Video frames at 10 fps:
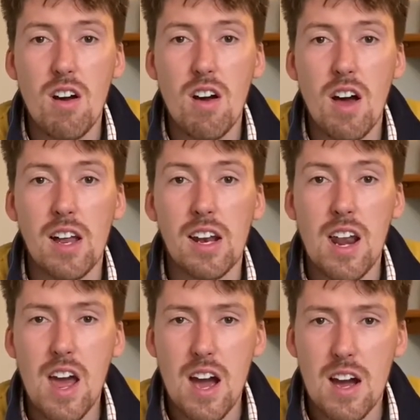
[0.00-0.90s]
And
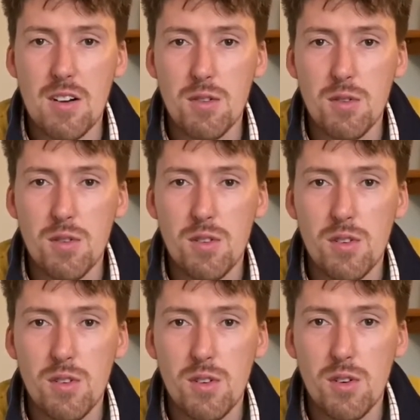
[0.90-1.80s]
now
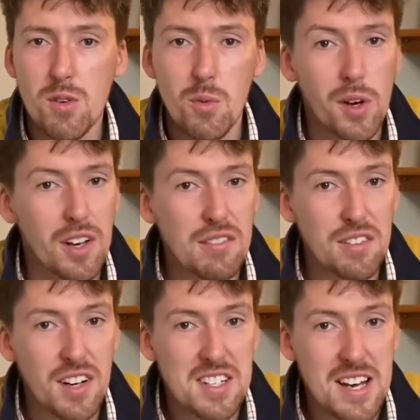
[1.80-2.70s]
we're going to
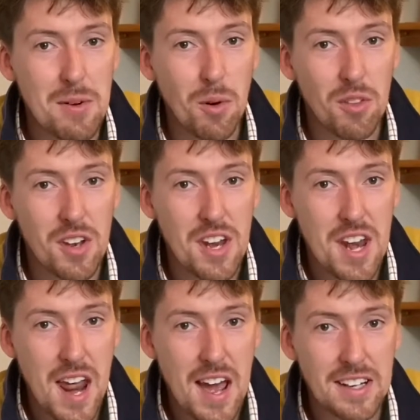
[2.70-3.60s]
find out what the
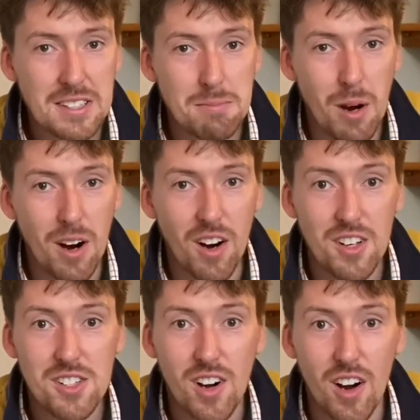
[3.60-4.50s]
next part
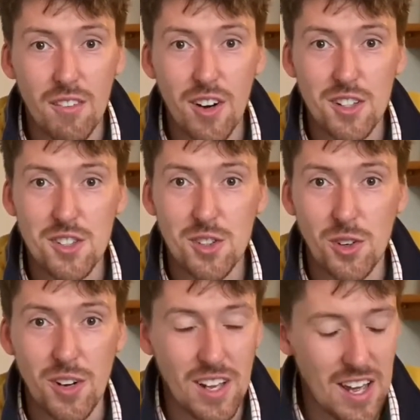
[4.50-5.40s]
of our
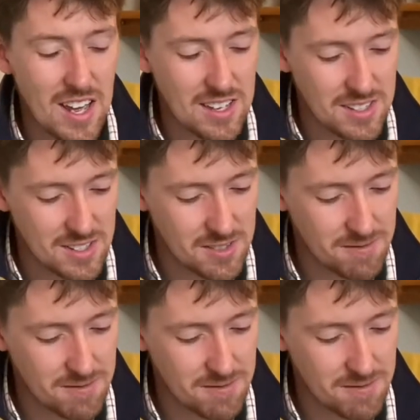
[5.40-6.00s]
story is.